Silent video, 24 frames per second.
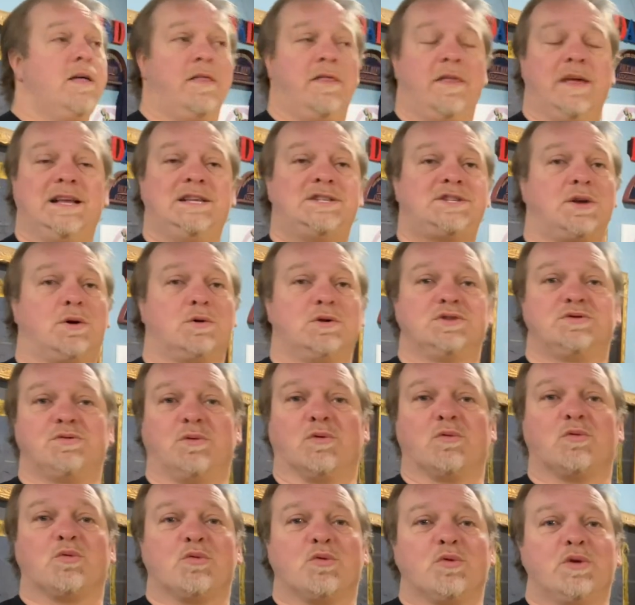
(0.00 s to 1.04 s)
These swords were
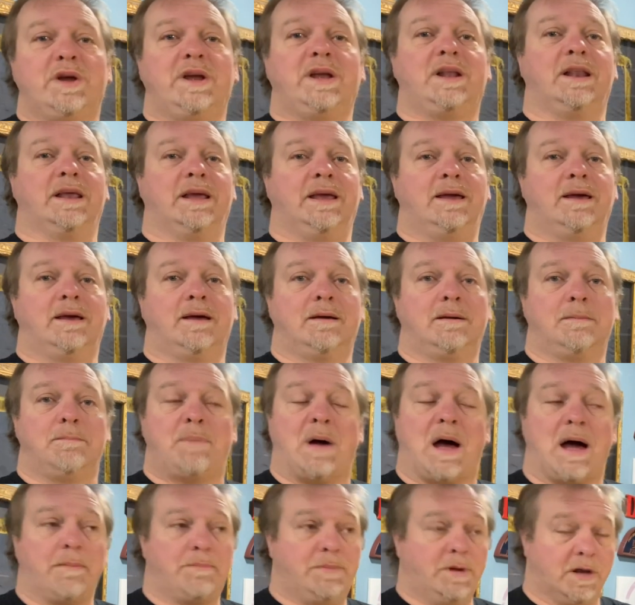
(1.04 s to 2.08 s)
really
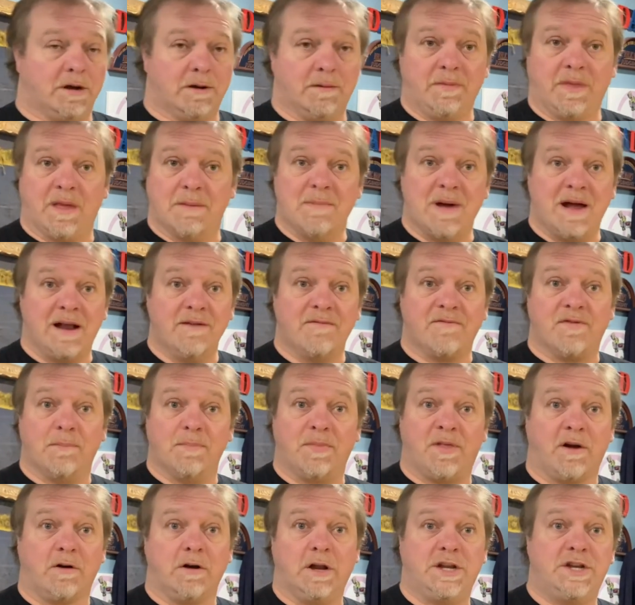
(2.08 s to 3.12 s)
popular. They made them from
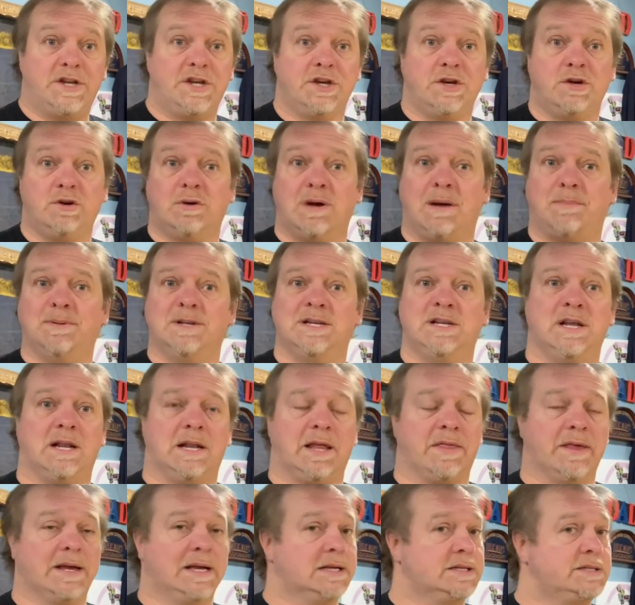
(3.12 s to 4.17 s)
32 up until
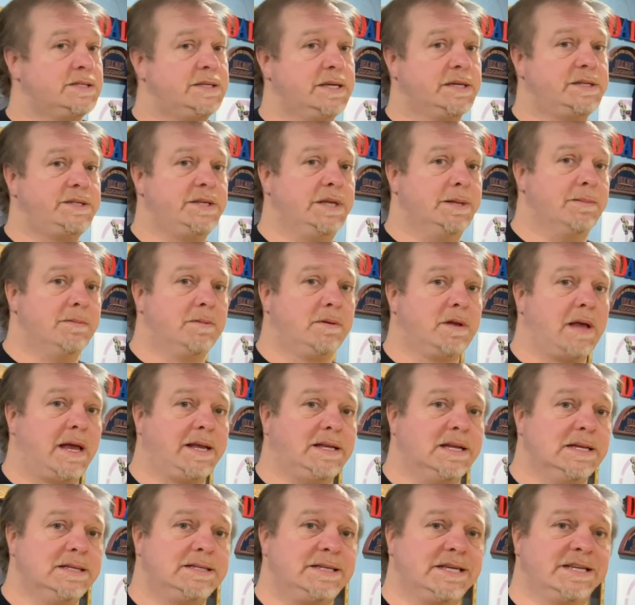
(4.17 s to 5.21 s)
I think it's
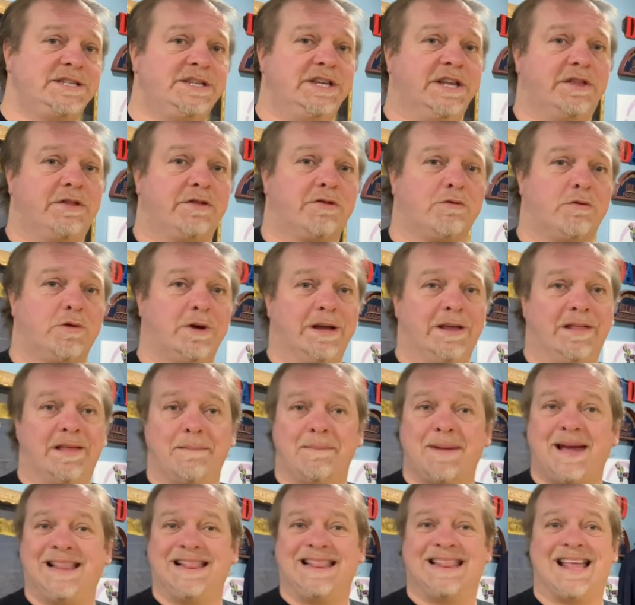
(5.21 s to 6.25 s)
1863. They
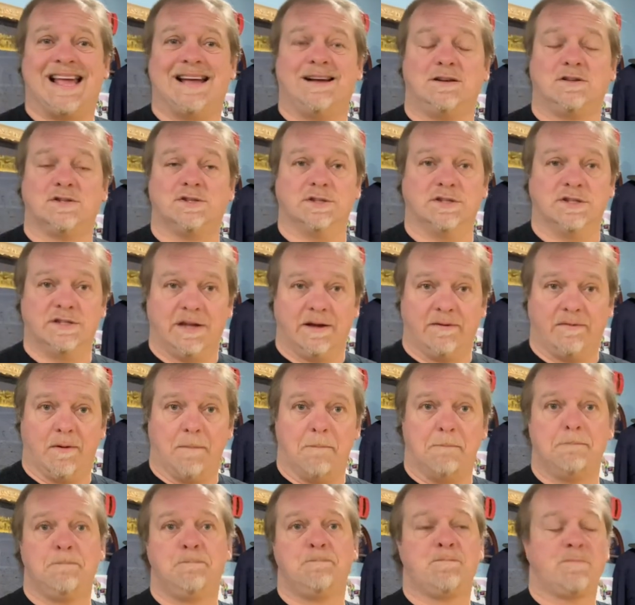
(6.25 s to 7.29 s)
made thousands of
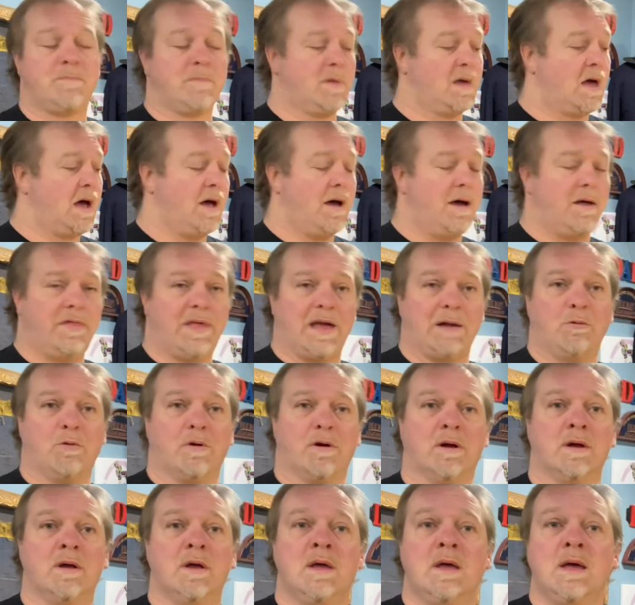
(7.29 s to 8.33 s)
them. They
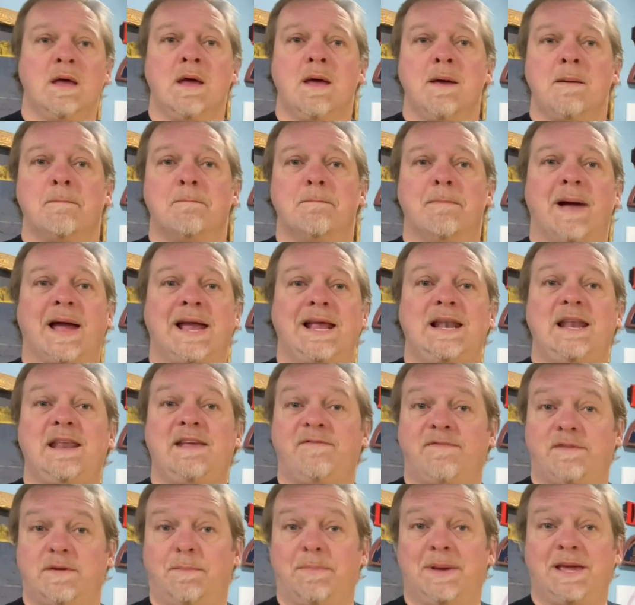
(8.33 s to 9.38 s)
were
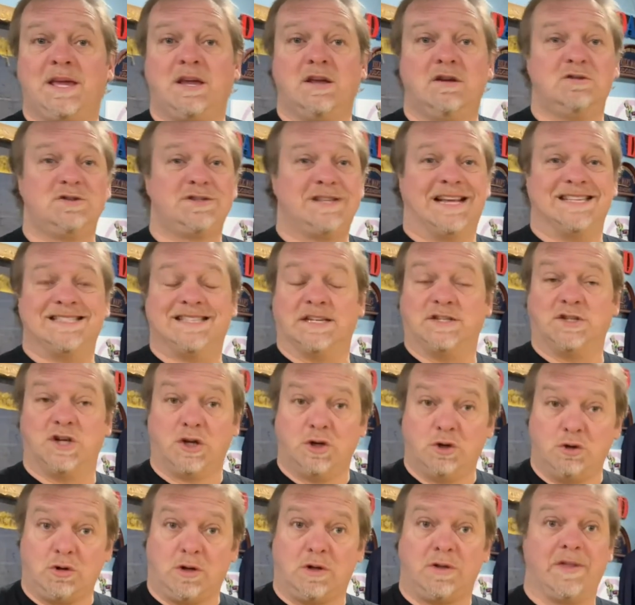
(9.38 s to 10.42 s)
mainly to be used as a
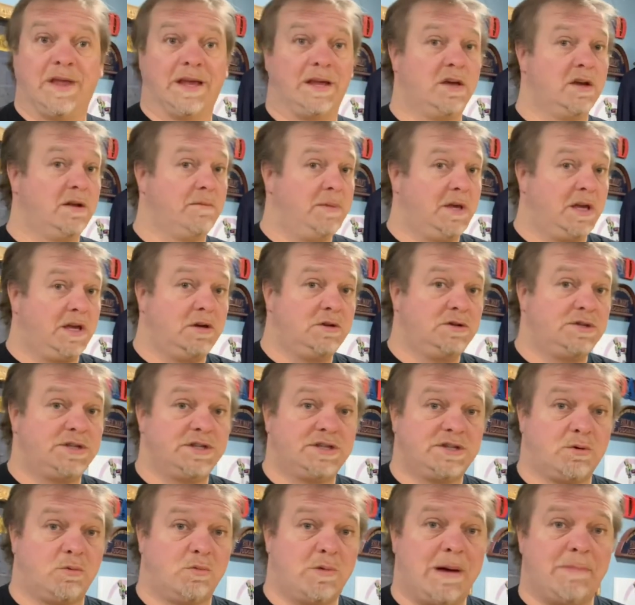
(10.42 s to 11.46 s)
tool. They could be used
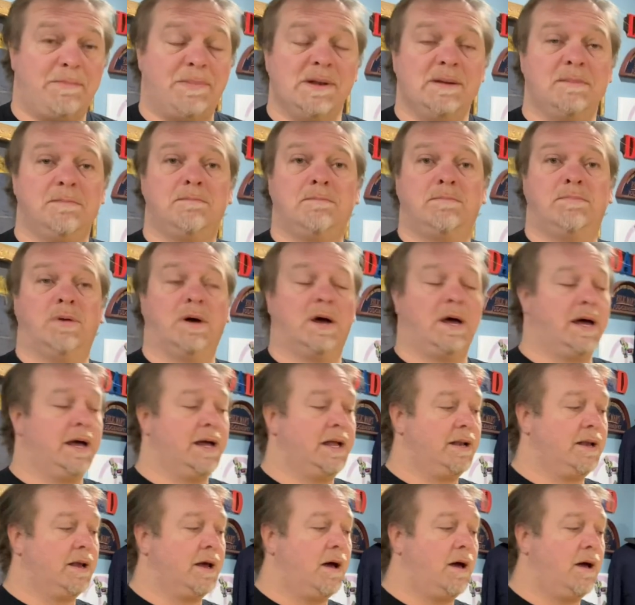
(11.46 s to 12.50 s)
as a weapon,
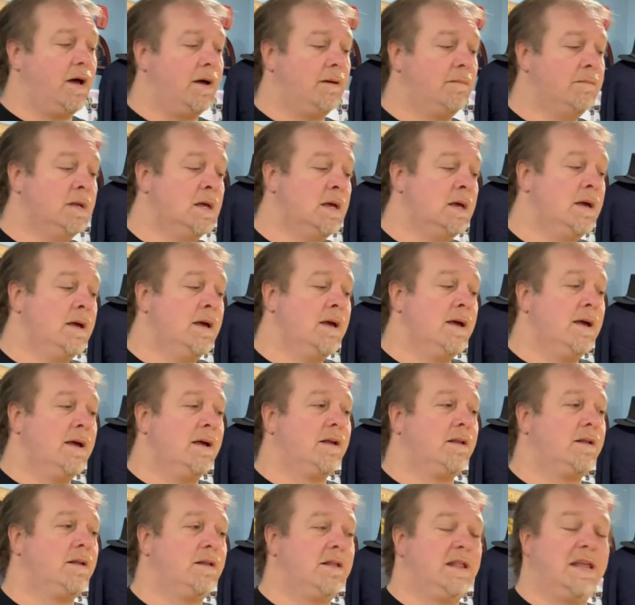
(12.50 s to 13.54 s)
but
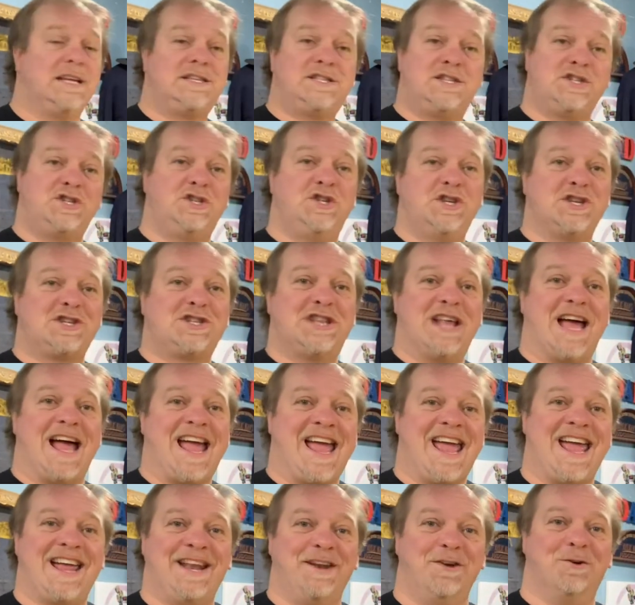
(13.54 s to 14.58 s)
this is just the
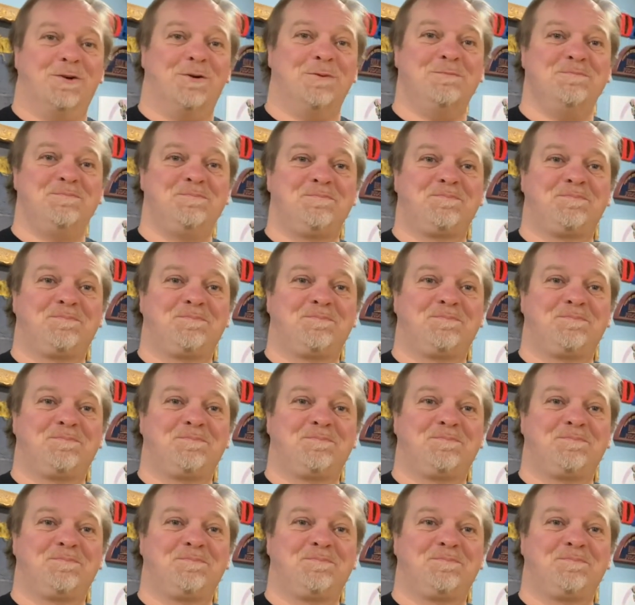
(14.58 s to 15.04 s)
handle.